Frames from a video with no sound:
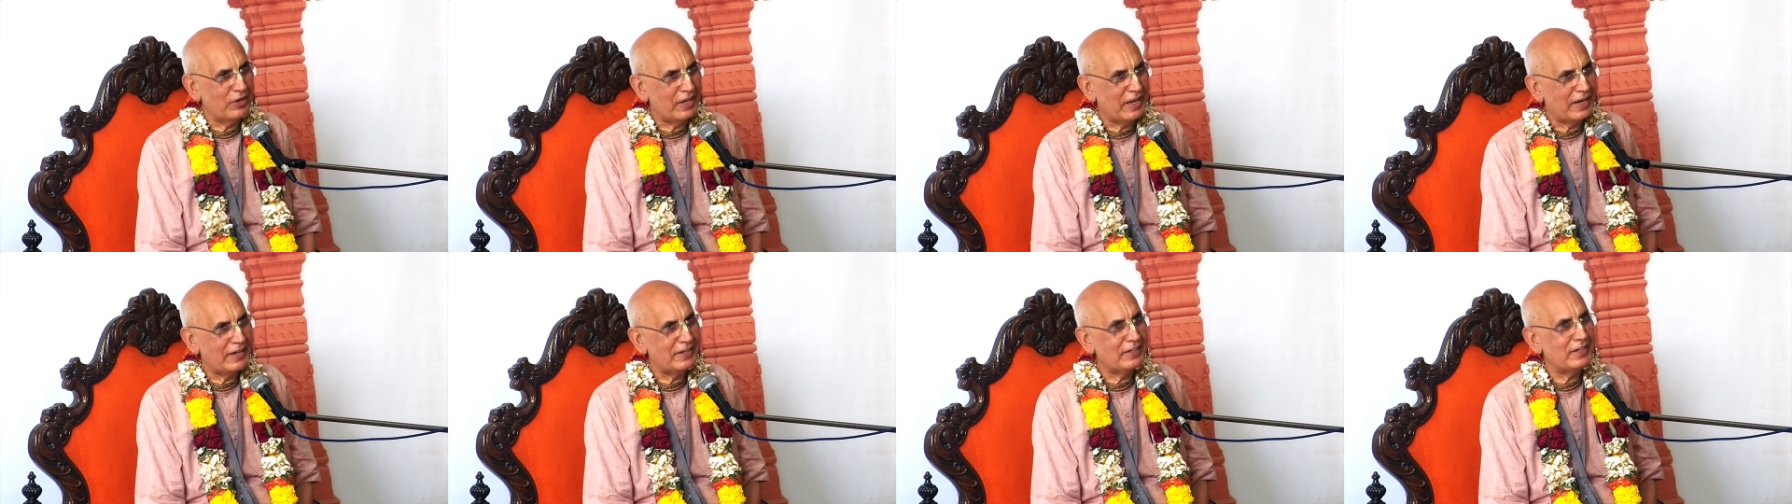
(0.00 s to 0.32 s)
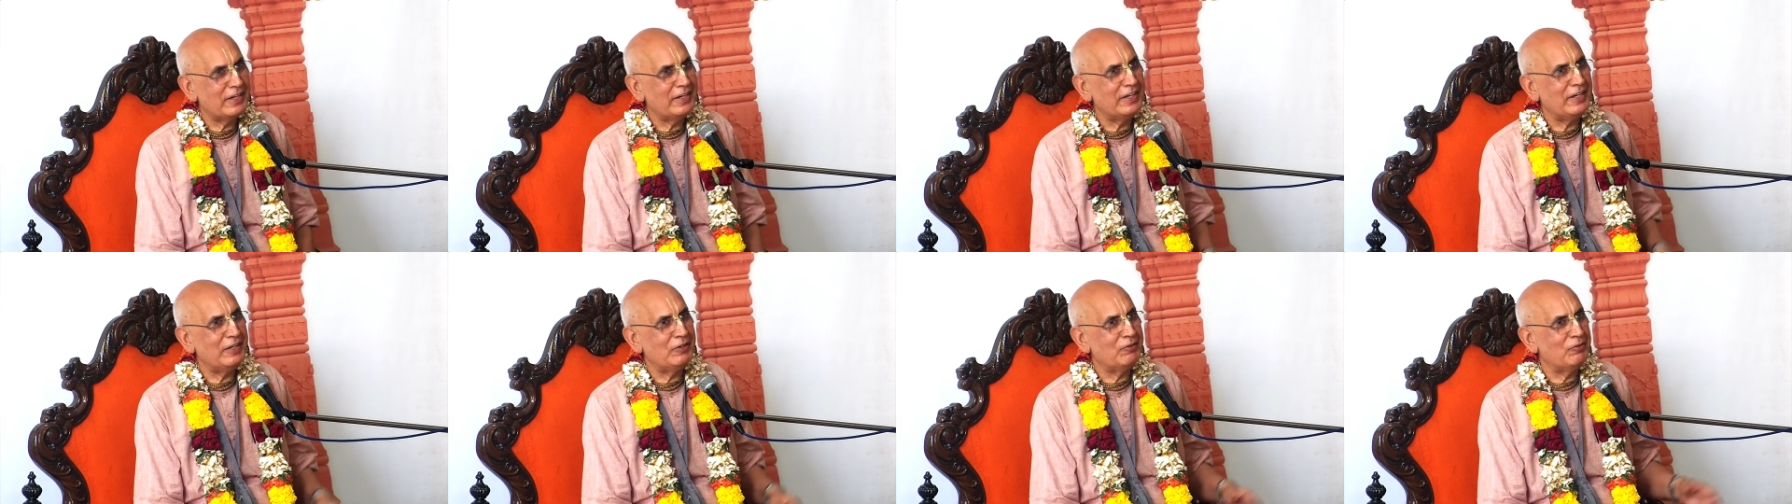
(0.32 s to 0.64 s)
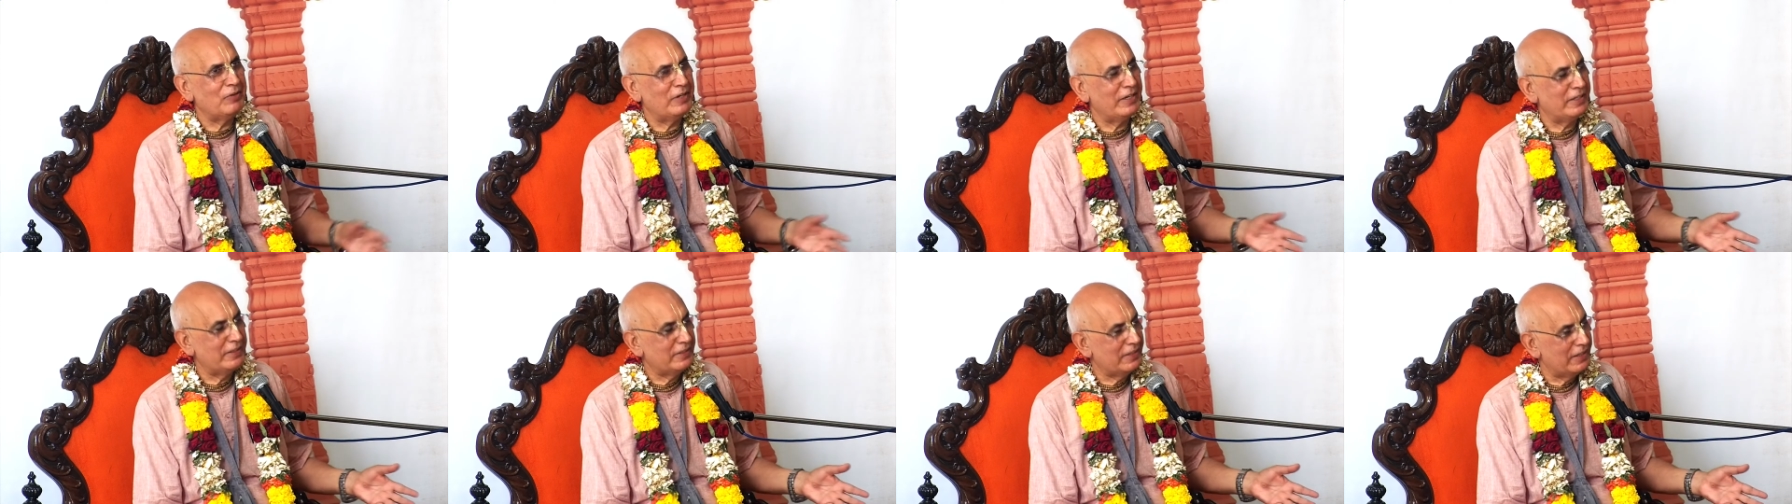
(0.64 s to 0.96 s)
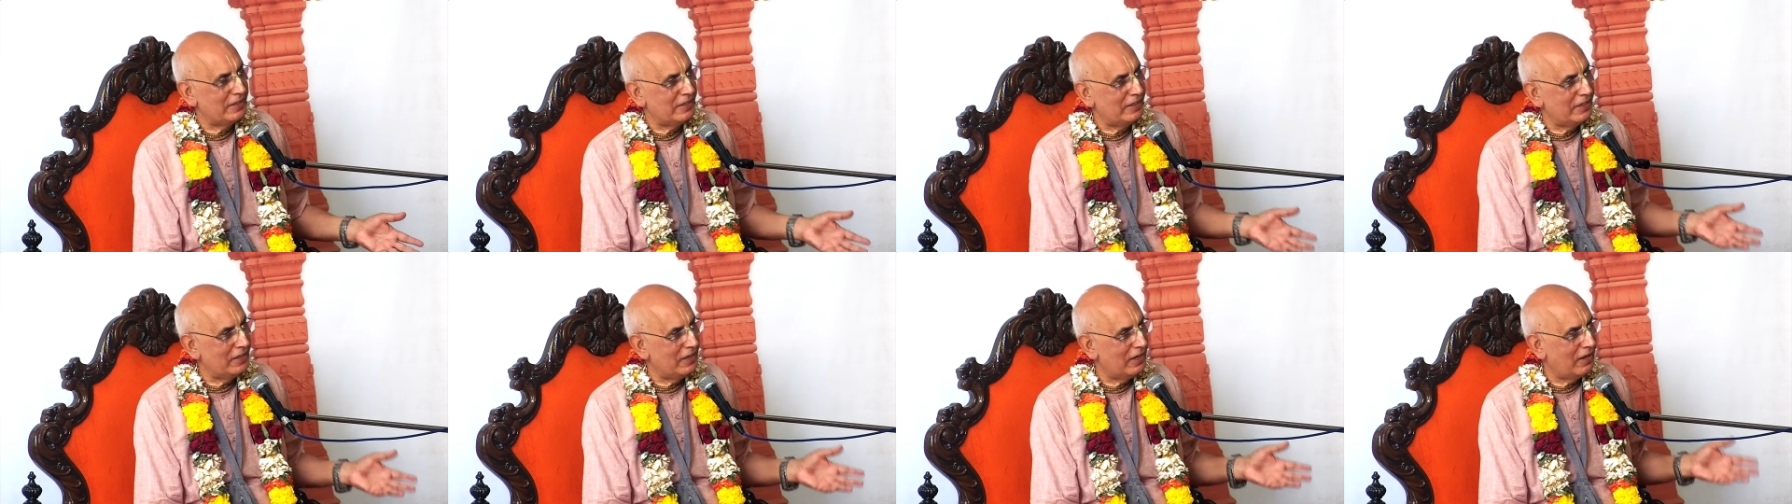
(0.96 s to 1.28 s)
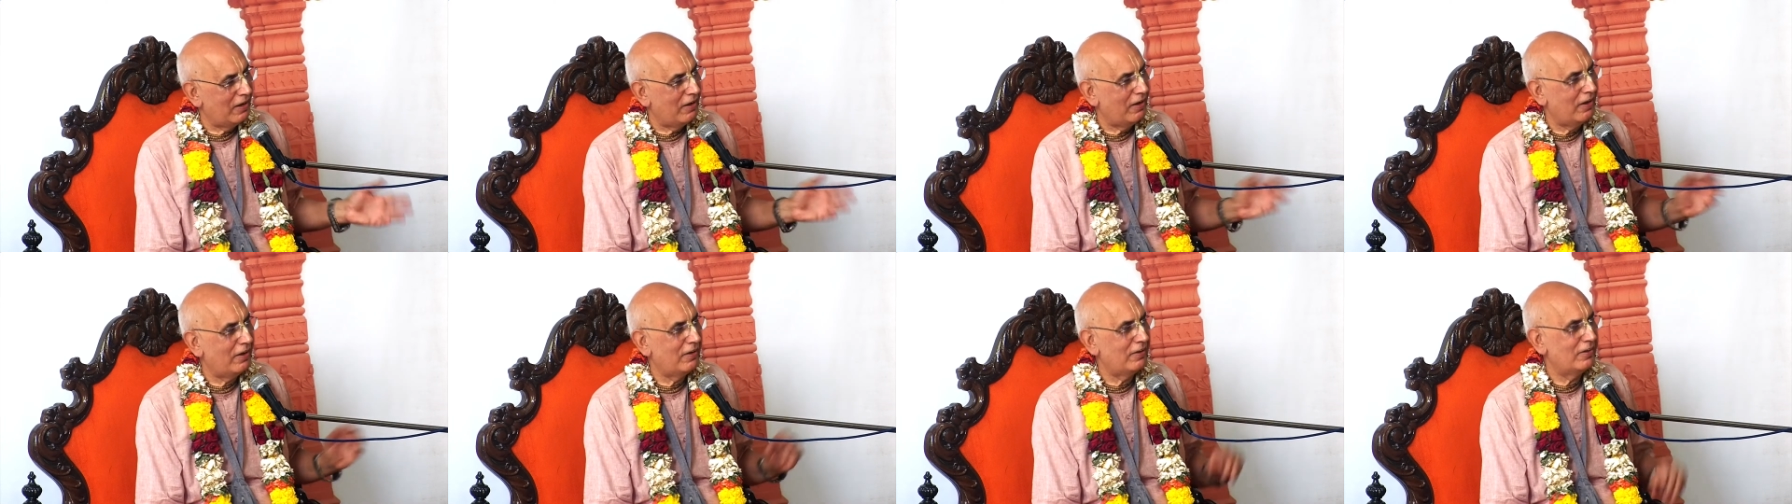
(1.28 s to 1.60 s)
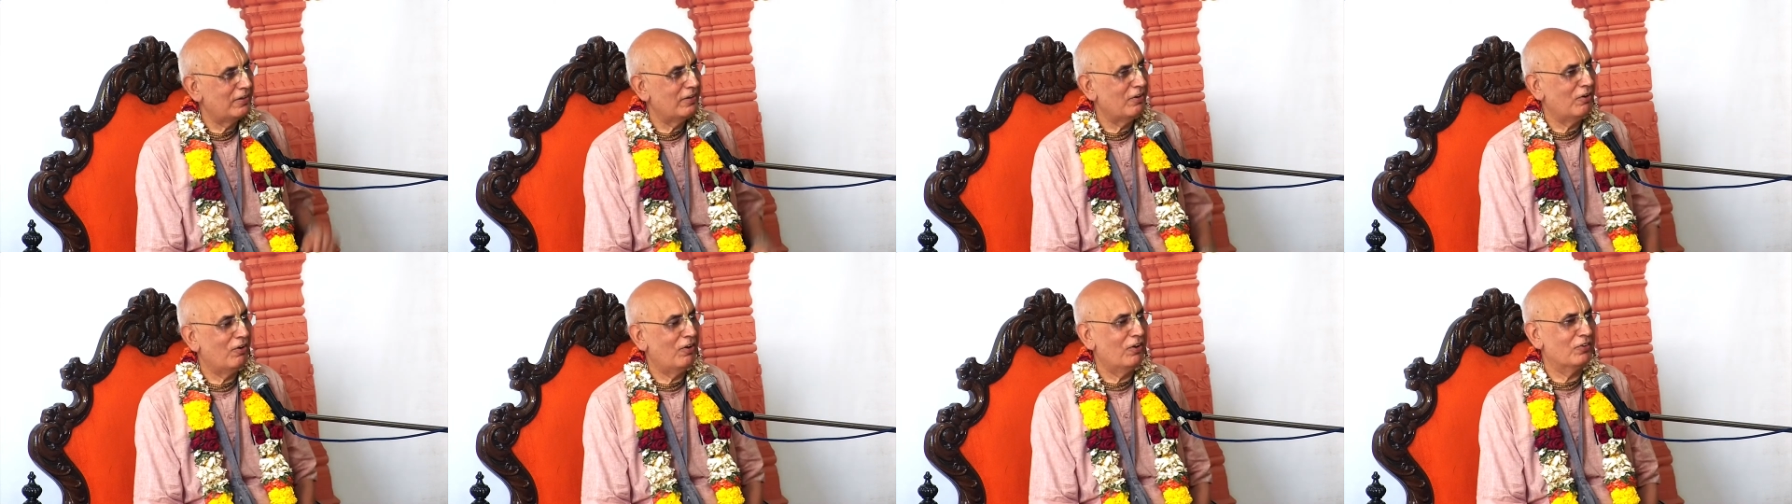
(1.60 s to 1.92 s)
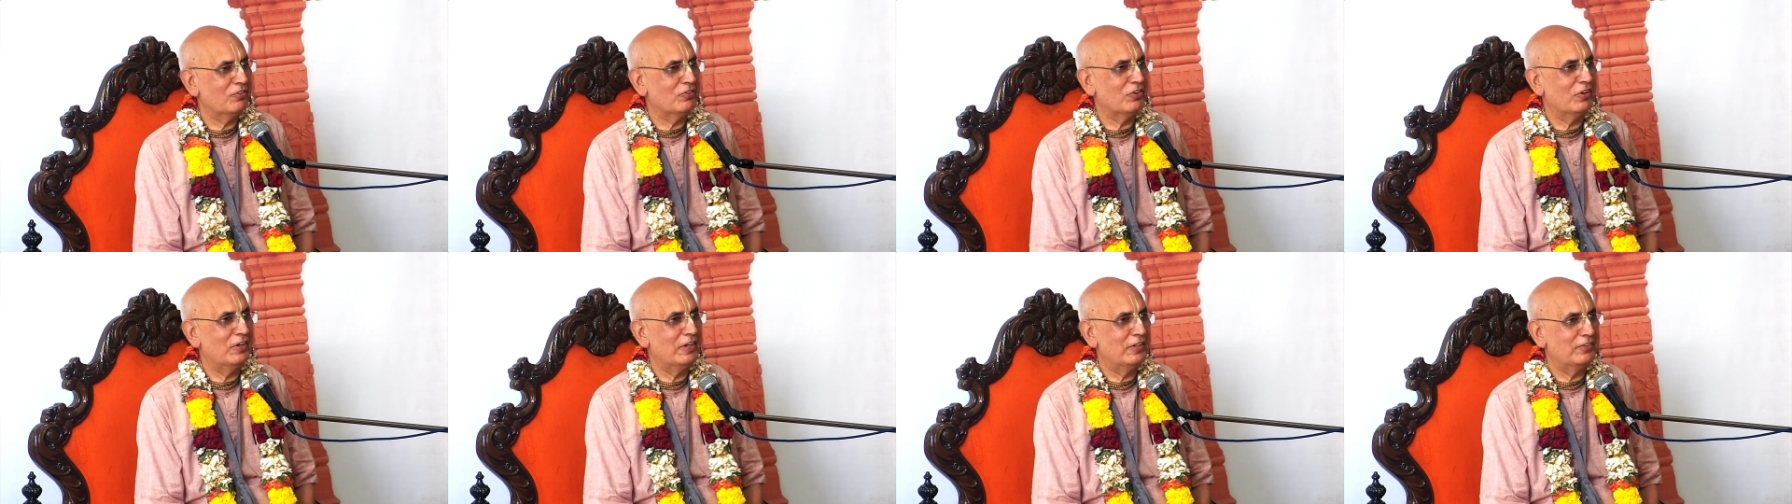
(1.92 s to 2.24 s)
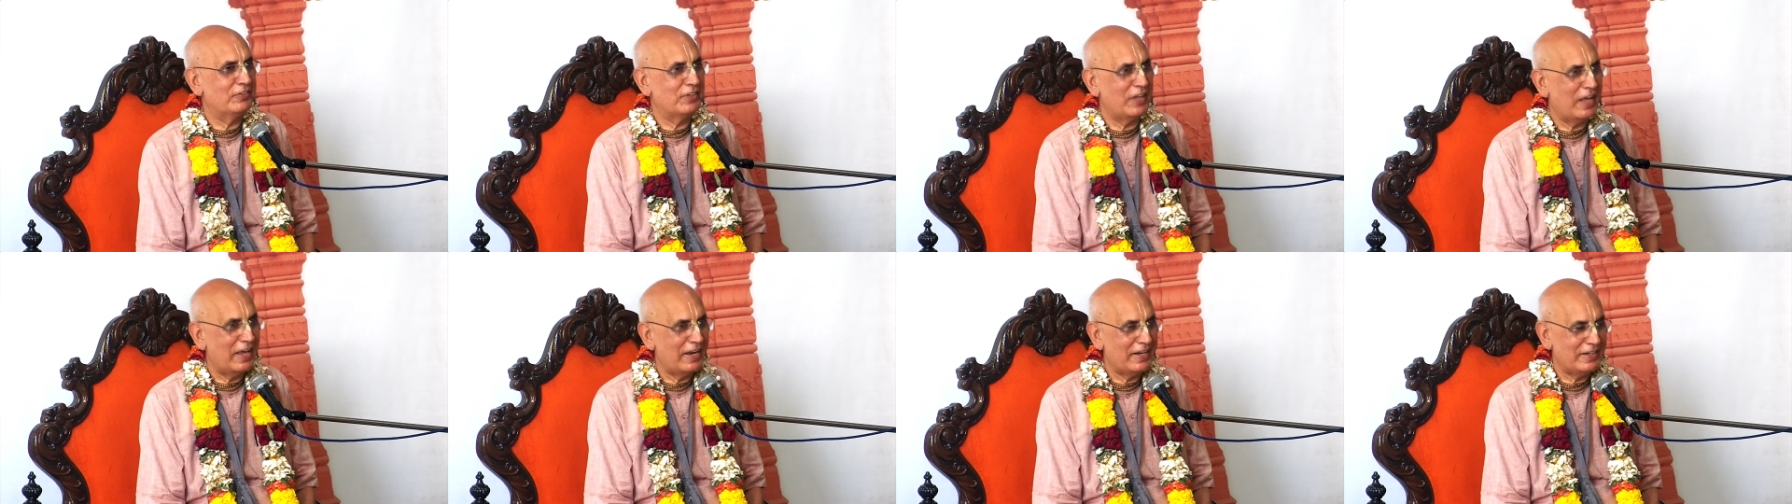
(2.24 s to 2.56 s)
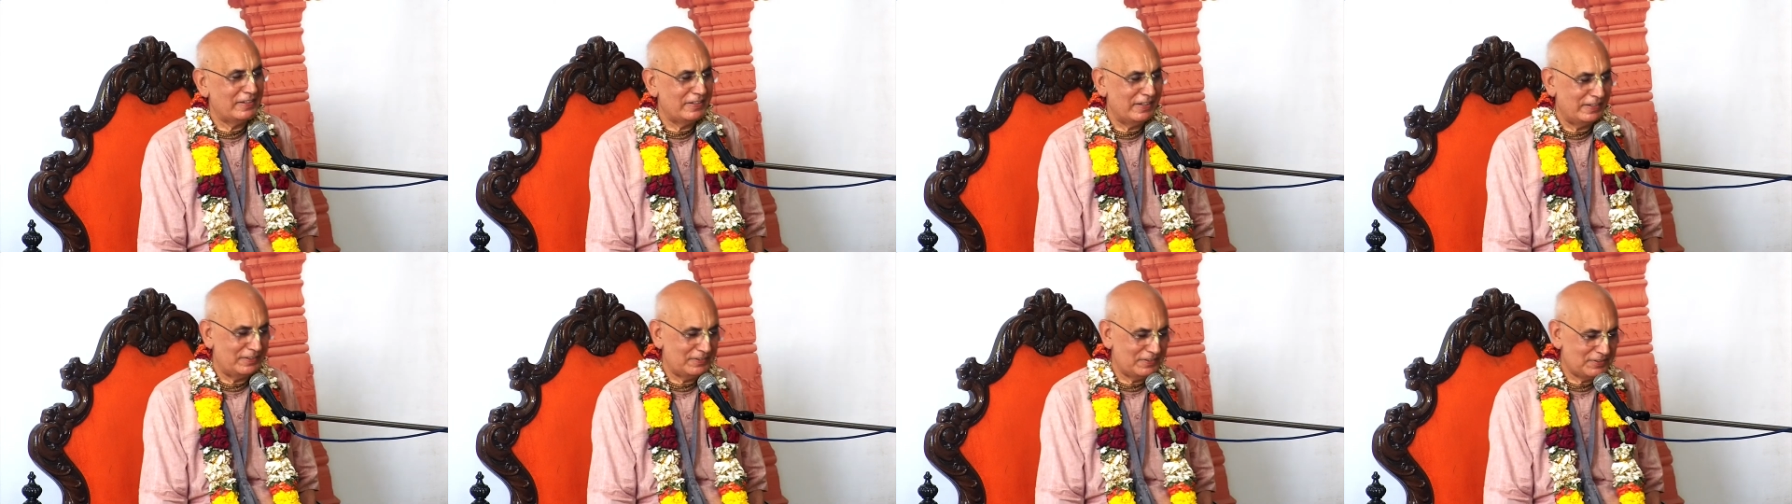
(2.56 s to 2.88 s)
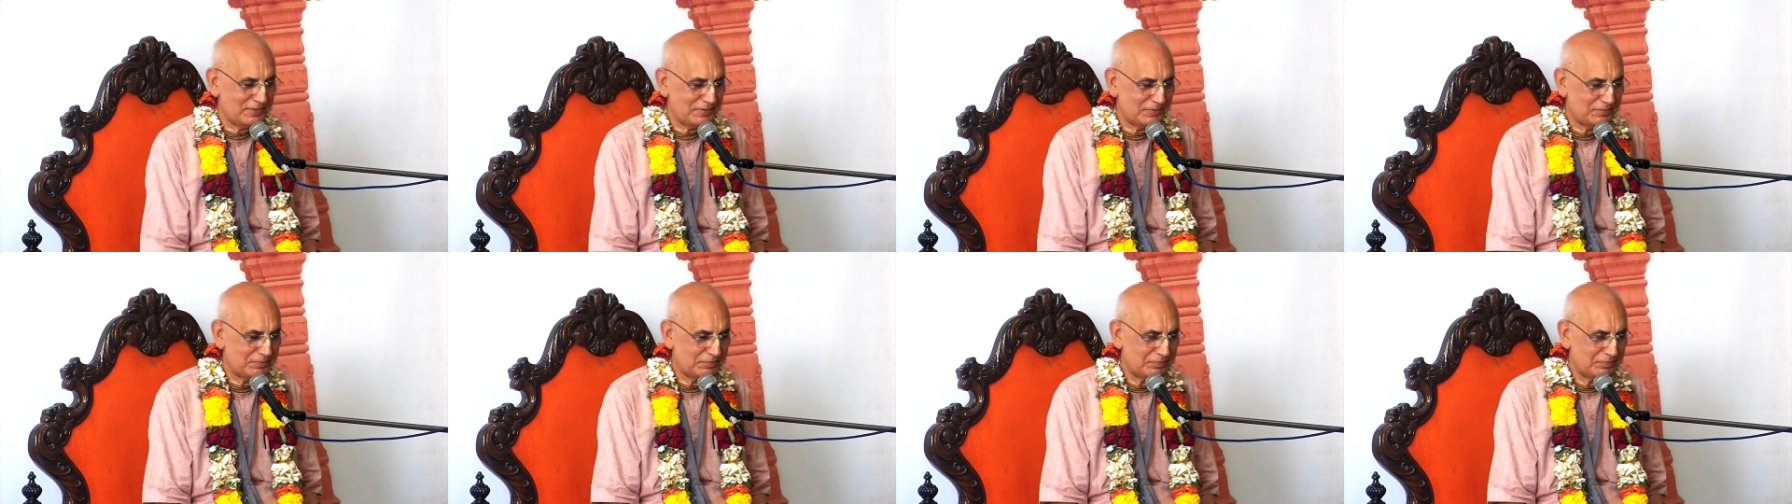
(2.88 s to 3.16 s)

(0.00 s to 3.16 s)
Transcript: entered into Nitya Leela, also desired this.